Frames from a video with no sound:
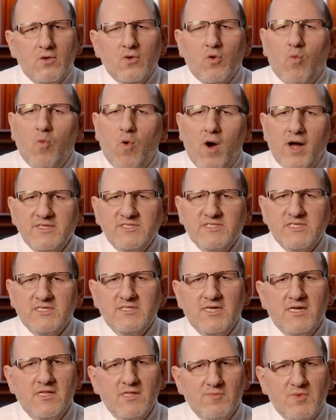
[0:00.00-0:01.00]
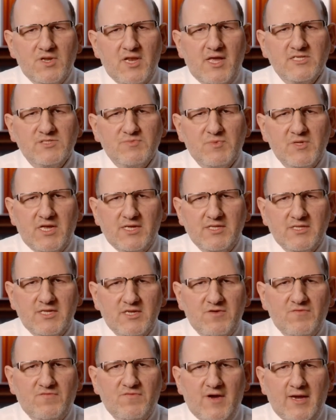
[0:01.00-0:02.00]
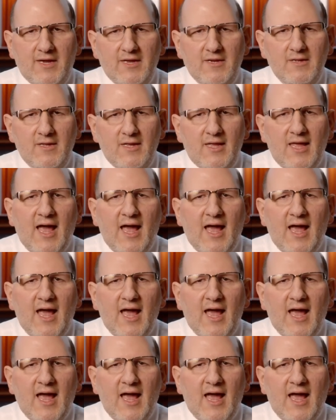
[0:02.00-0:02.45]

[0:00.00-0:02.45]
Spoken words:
Once an element has been identified,